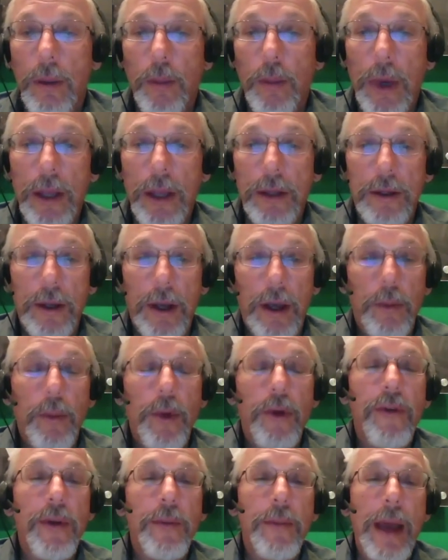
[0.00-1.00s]
But
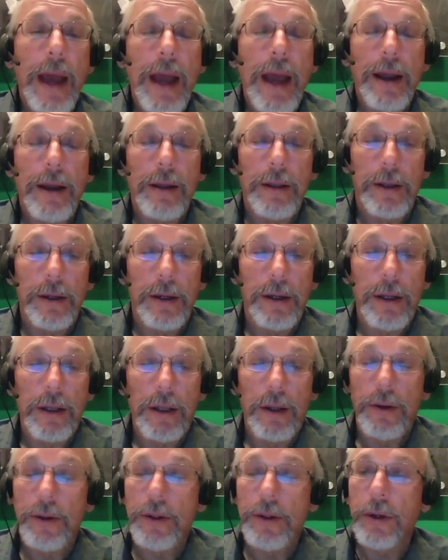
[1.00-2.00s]
moving back a little
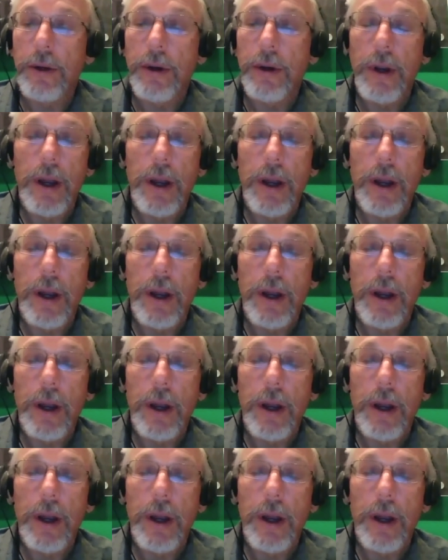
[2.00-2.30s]
closer,